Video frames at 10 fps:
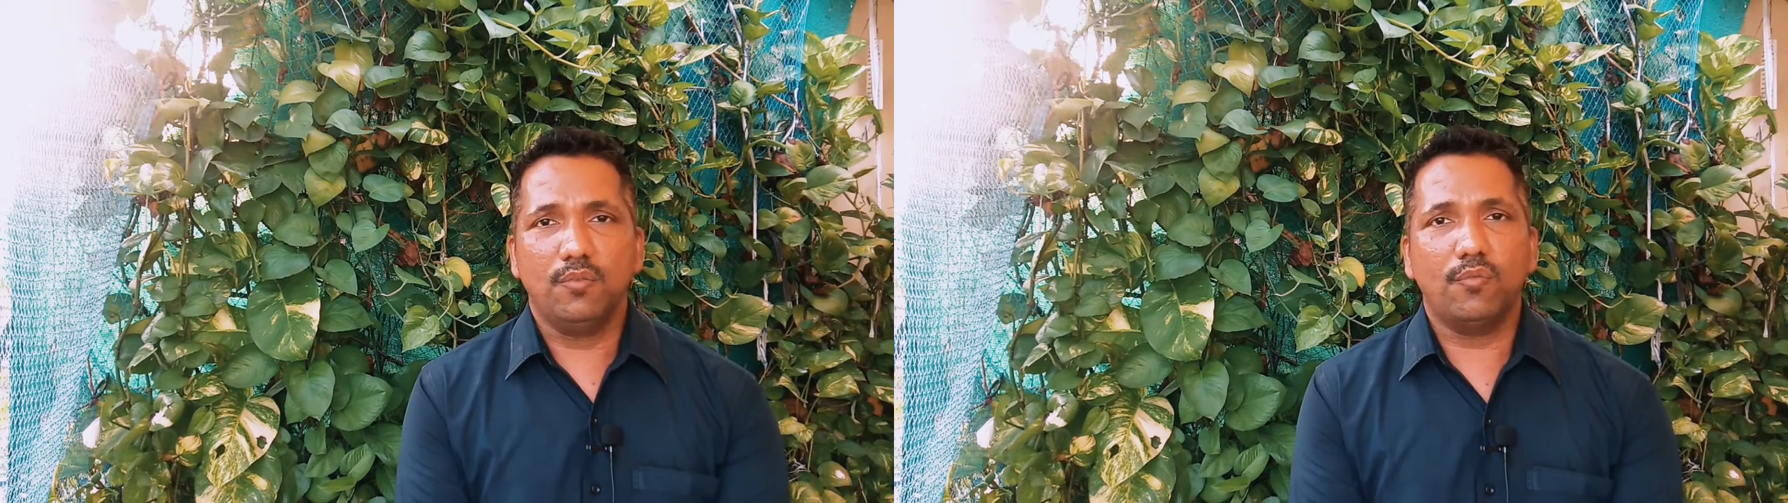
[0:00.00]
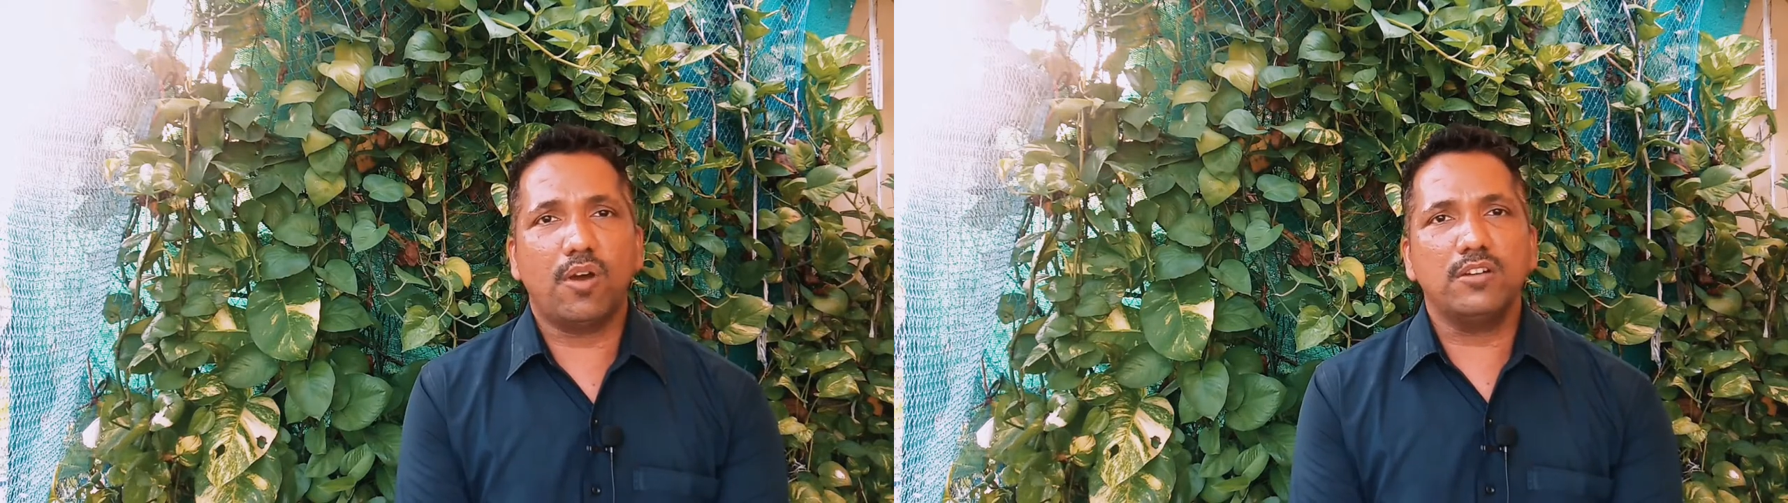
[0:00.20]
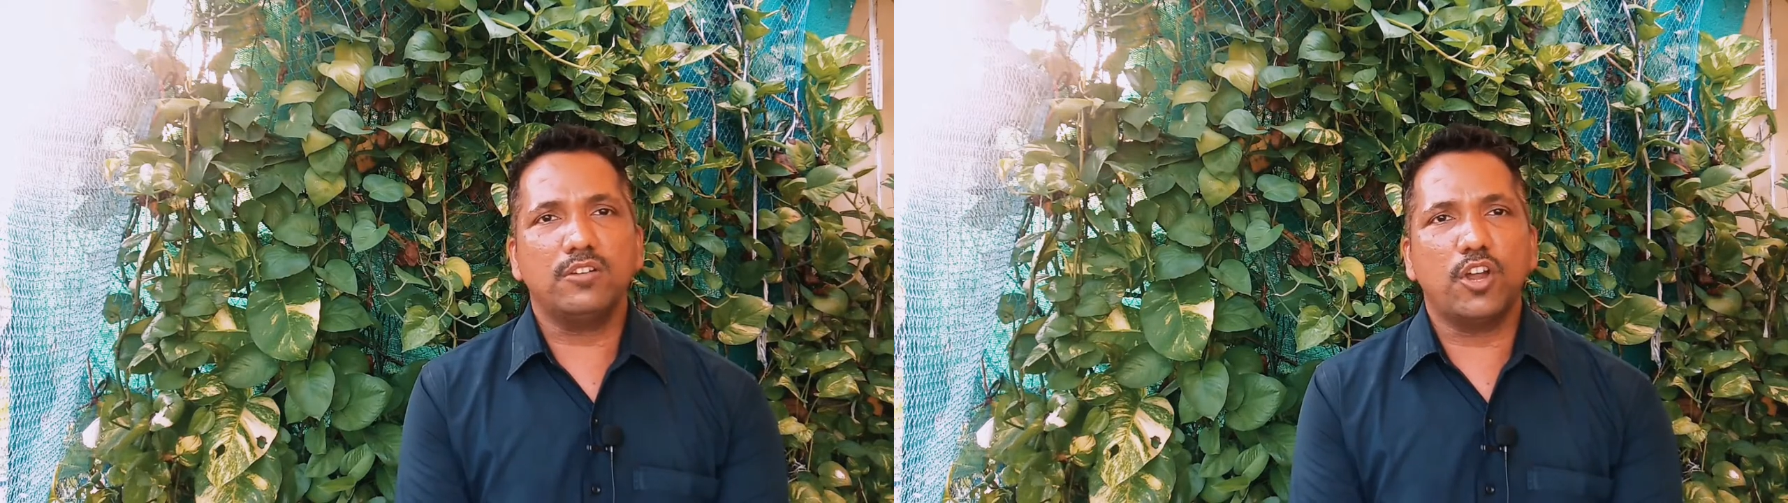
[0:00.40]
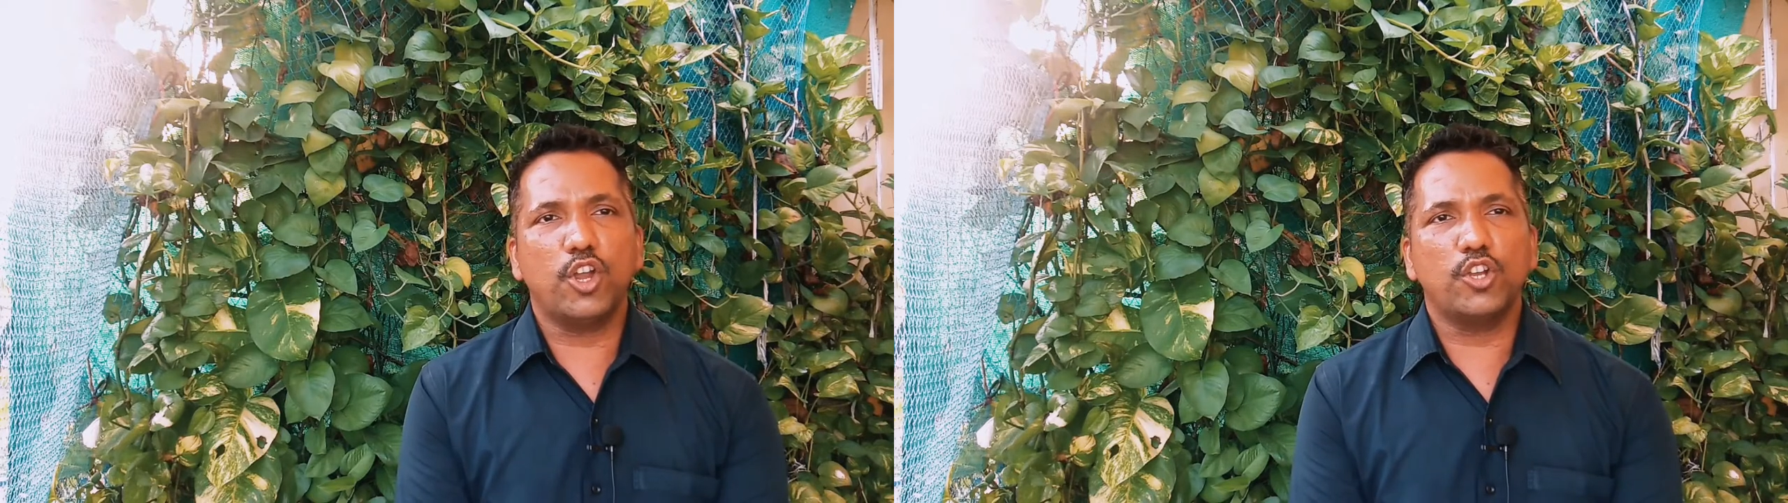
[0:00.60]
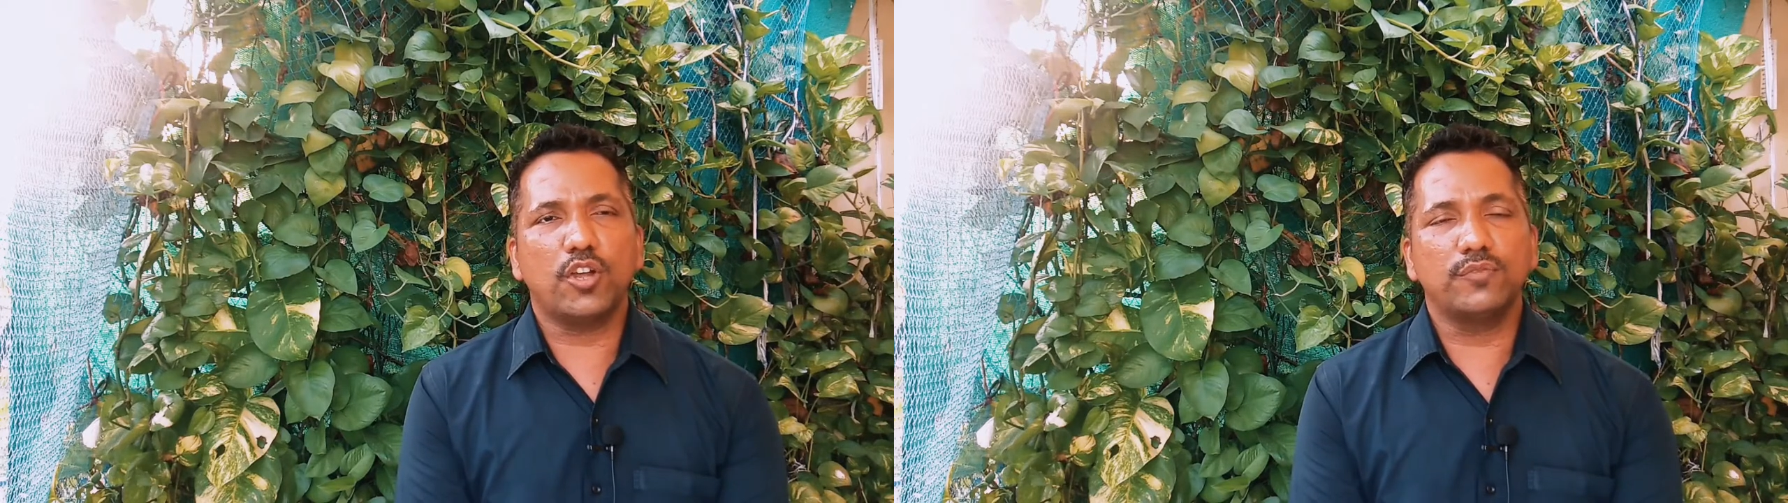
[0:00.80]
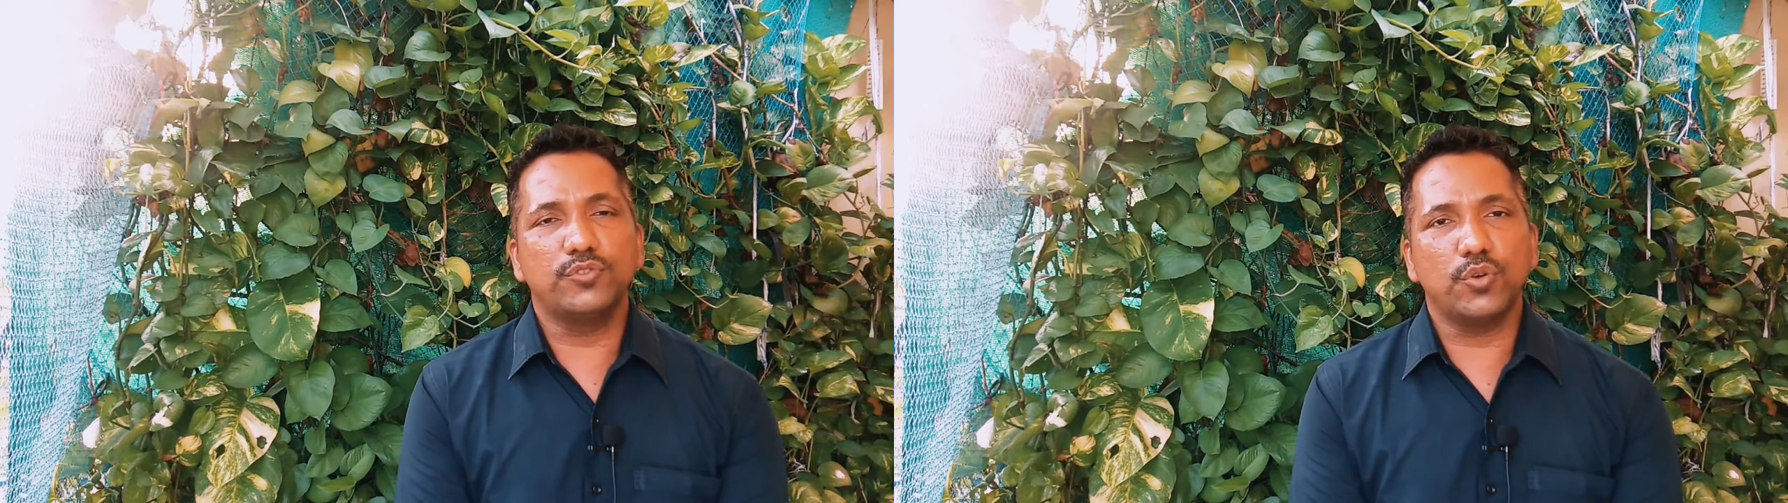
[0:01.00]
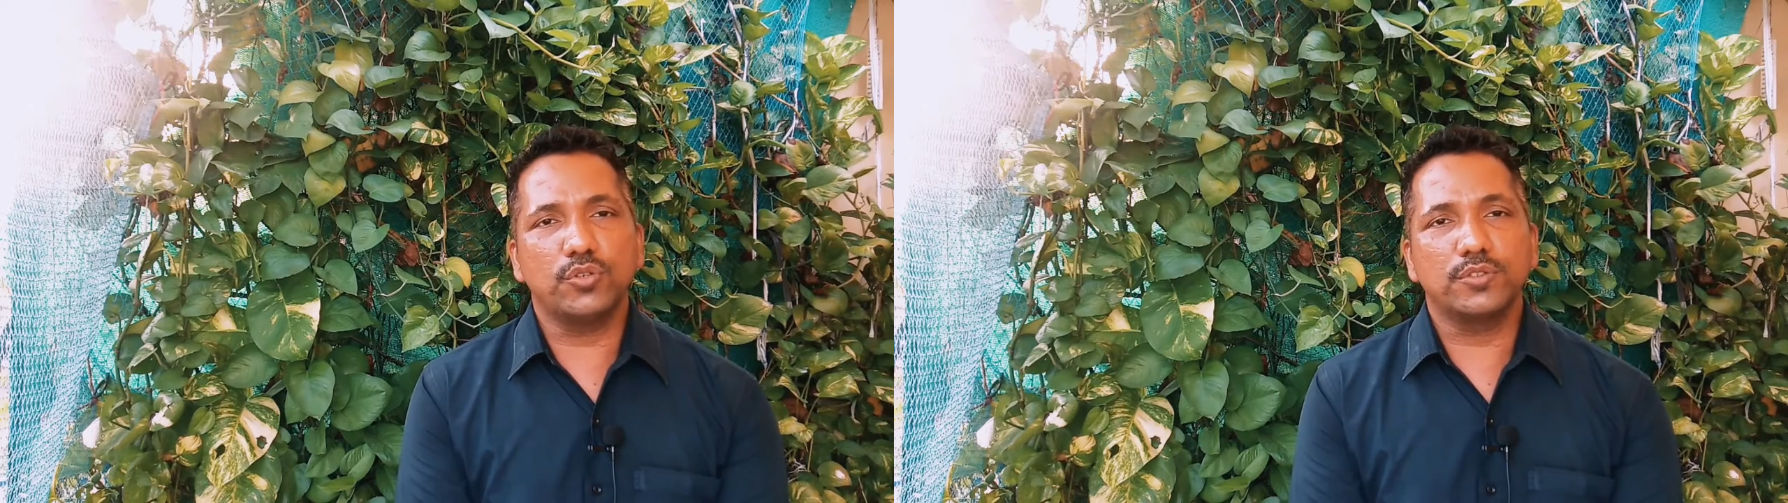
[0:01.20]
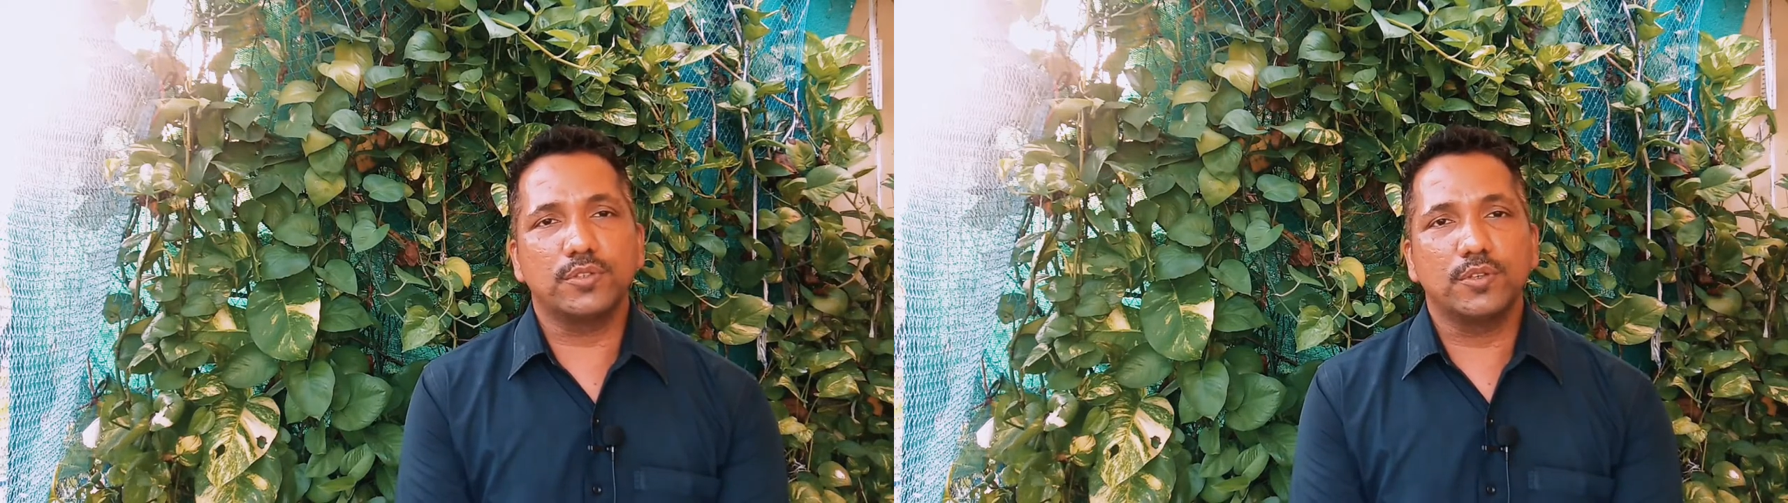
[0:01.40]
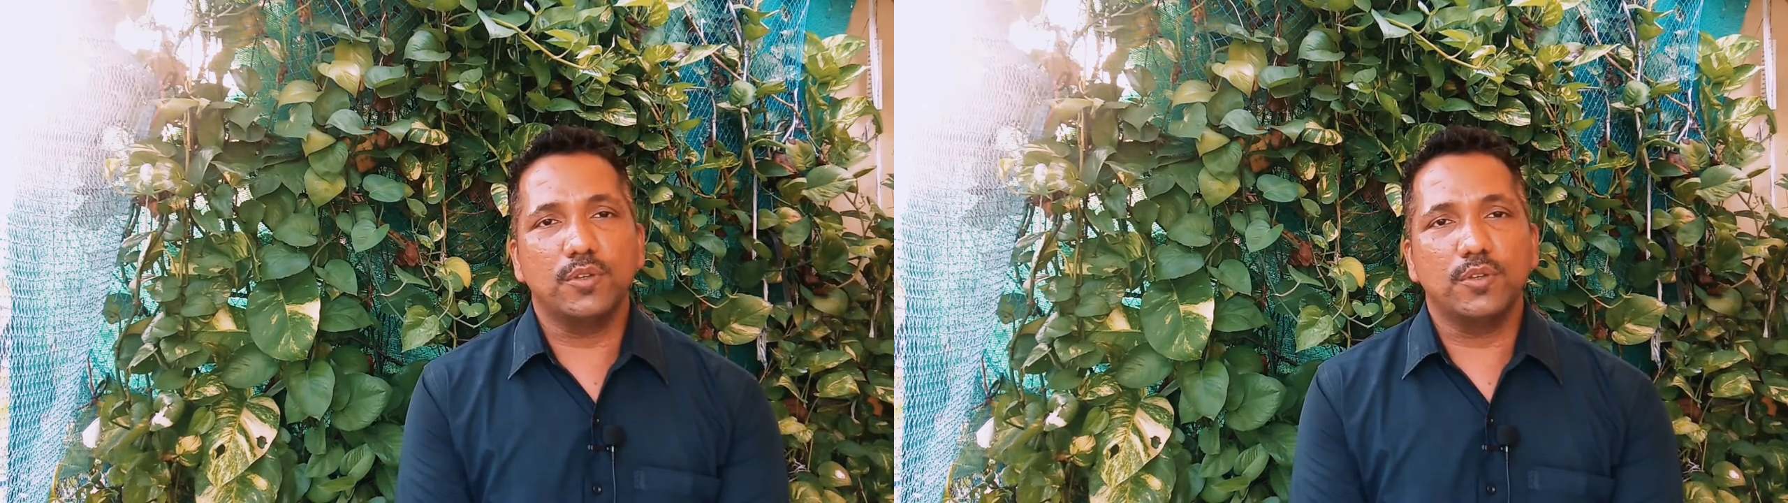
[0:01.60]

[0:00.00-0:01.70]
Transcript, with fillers: what kind of jokes